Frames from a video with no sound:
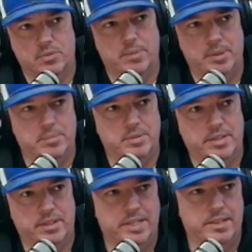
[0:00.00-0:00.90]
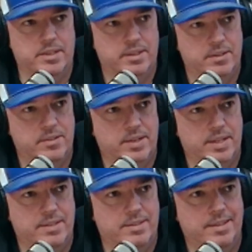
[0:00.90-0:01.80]
have so many people in their ear
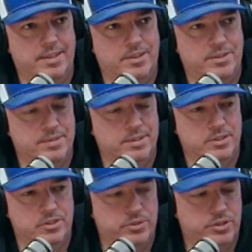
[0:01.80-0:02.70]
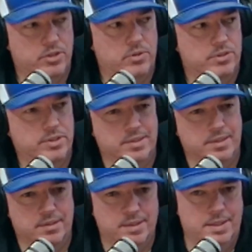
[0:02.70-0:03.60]
right you know these junior
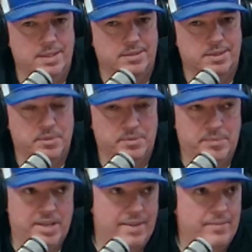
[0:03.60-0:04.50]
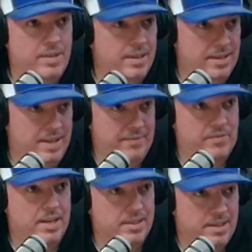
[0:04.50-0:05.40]
coaches and some of them even have
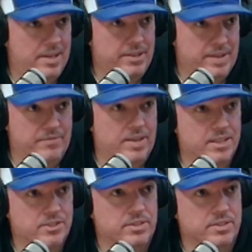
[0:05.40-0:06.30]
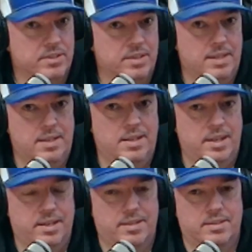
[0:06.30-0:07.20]
advi- they hire advisors
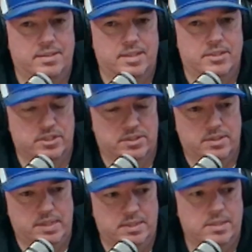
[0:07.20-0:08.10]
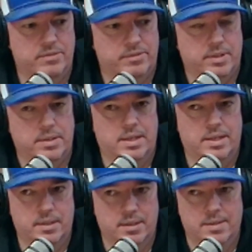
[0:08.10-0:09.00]
and it's just it's different
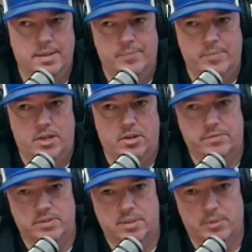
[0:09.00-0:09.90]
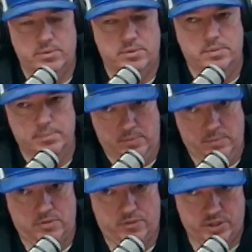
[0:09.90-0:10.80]
and you know for someone who's
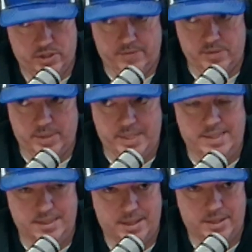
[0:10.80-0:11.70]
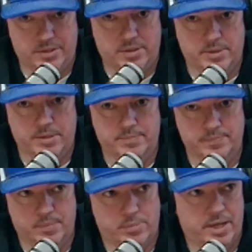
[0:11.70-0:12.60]
was fortunate enough to play in the state tournament.
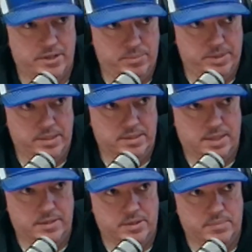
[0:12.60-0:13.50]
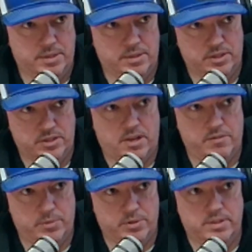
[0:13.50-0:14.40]
Brian, you played in the state tournament your
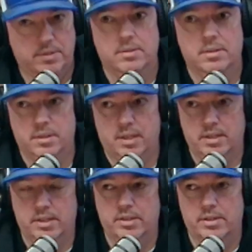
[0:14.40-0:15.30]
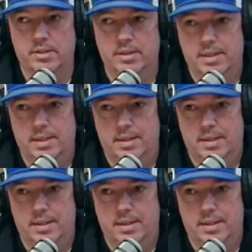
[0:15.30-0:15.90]
sophomore's uh, year.